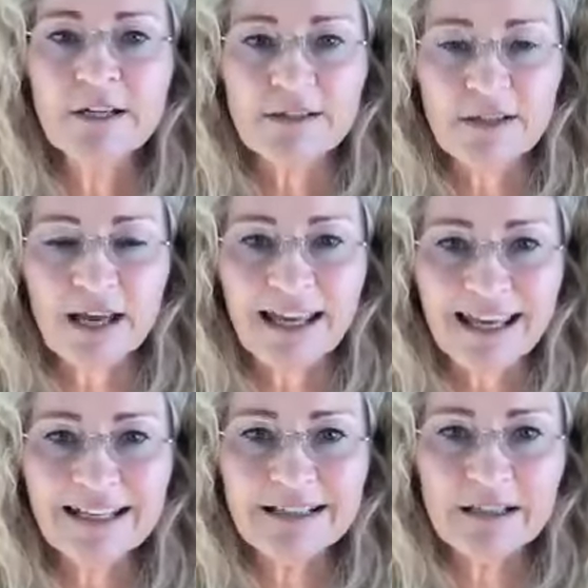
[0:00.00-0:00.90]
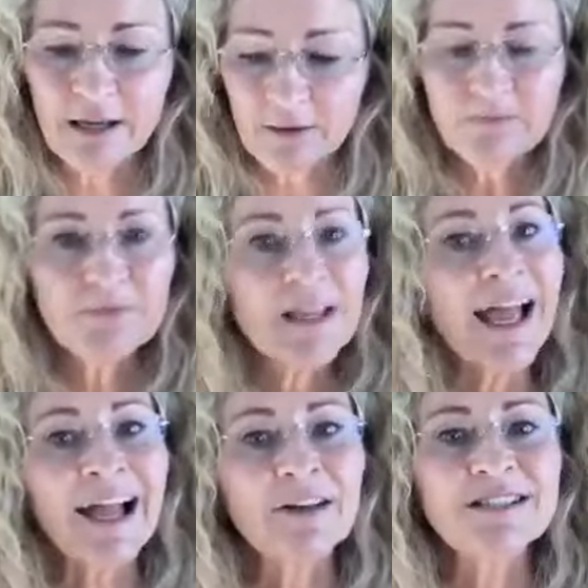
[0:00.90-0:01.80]
So that is like,
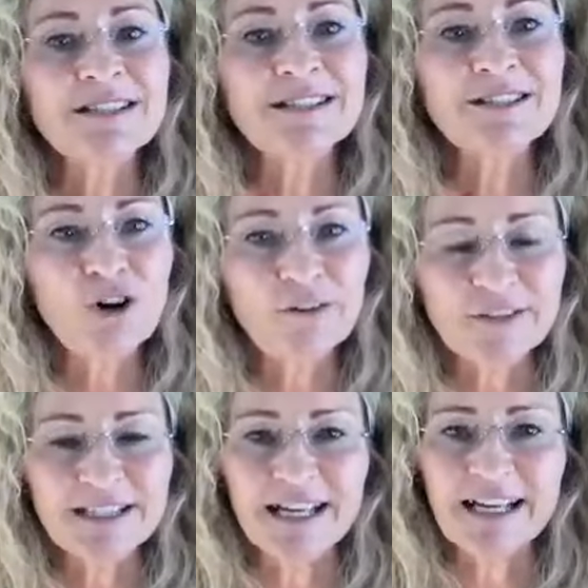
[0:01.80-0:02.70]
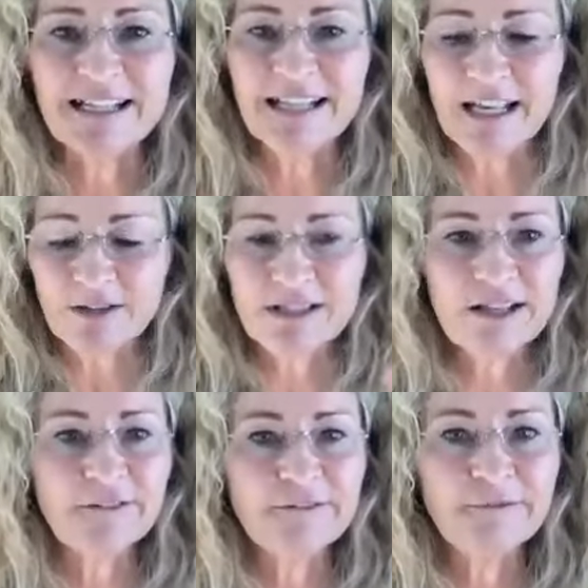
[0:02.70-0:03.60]
how does this coffee taste? How does
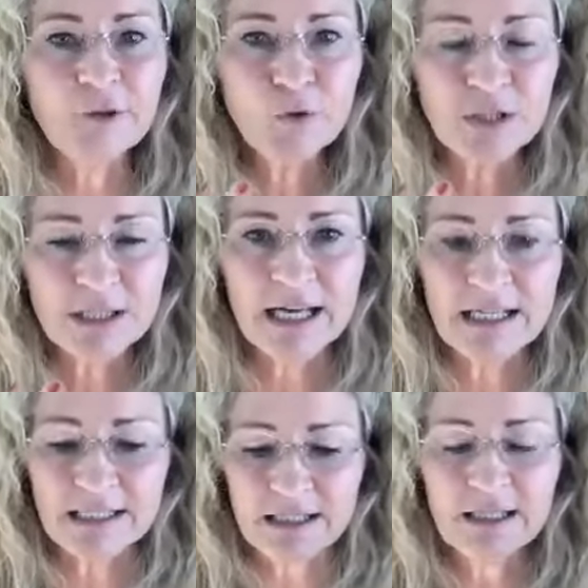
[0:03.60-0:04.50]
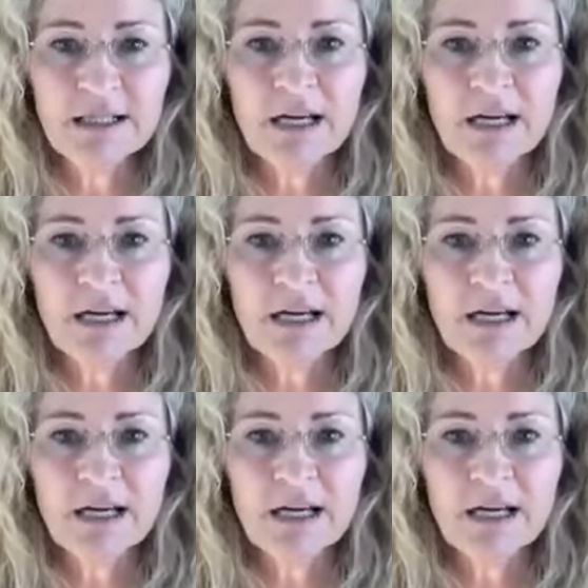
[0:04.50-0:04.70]
that food taste?